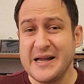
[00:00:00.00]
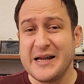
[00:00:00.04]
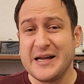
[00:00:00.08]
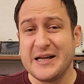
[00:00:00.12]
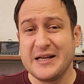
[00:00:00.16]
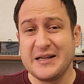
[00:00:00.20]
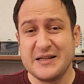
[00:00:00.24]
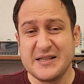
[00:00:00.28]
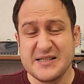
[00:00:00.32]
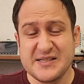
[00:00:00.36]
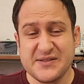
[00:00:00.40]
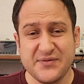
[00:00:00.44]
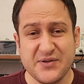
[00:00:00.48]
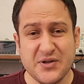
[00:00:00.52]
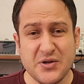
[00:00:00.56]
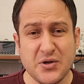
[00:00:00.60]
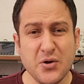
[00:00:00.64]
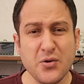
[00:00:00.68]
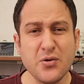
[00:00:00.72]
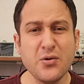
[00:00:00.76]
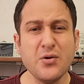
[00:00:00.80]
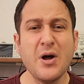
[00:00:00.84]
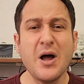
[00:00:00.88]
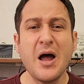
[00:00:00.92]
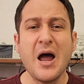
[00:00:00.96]
In this
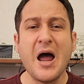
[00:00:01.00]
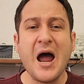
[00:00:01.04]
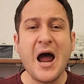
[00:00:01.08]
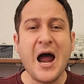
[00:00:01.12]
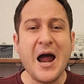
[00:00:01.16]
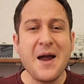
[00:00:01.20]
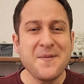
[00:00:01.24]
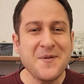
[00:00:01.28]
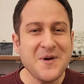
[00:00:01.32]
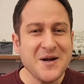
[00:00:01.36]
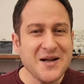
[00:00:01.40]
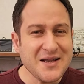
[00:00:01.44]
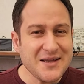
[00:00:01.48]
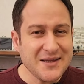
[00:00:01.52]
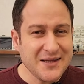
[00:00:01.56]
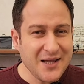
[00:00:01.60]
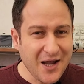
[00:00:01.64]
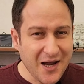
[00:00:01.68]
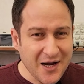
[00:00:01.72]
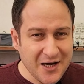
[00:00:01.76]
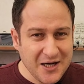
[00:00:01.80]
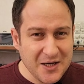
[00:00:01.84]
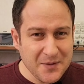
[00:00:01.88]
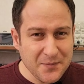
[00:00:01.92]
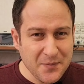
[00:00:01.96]
video, I'm going to
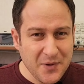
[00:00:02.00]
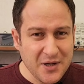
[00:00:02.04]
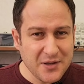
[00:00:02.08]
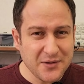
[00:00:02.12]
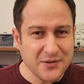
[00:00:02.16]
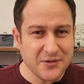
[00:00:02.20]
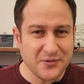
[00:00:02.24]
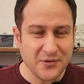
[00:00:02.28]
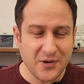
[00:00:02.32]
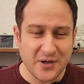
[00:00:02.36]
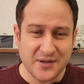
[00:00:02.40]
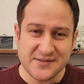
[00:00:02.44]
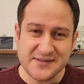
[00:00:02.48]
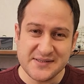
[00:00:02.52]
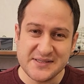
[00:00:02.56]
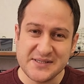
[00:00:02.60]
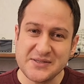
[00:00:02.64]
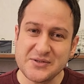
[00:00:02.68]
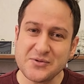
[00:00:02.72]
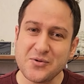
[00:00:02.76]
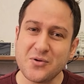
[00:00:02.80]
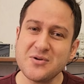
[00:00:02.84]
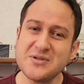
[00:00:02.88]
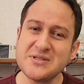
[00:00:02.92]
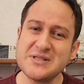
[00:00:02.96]
talk about
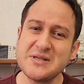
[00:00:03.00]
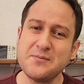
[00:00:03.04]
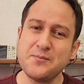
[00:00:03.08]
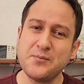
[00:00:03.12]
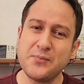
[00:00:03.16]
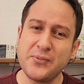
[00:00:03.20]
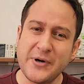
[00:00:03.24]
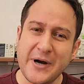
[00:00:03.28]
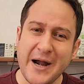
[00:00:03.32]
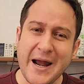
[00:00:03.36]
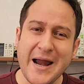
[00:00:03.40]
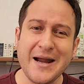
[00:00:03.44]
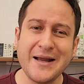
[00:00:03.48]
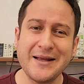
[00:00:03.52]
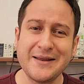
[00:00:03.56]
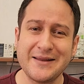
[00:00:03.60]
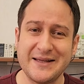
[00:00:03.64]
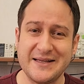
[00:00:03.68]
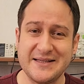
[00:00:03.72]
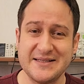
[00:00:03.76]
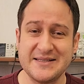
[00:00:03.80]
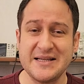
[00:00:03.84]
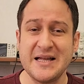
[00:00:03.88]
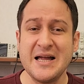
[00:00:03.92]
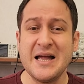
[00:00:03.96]
transistors in
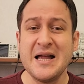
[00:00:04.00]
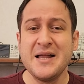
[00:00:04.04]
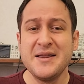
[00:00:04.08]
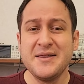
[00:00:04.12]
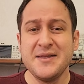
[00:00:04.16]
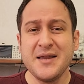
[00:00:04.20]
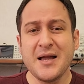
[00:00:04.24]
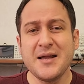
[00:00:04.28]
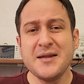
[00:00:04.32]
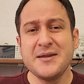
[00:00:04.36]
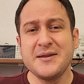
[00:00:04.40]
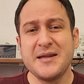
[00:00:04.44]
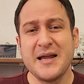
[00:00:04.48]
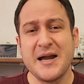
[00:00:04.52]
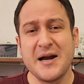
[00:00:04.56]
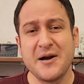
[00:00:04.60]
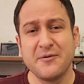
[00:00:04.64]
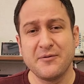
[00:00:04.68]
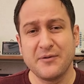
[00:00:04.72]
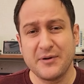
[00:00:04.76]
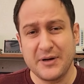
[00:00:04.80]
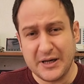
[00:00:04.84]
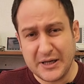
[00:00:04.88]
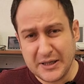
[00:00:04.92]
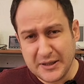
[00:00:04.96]
practice, not
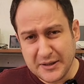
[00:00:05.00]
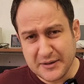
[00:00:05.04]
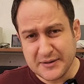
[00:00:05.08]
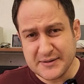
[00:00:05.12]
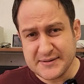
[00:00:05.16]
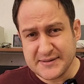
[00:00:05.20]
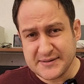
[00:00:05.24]
their inner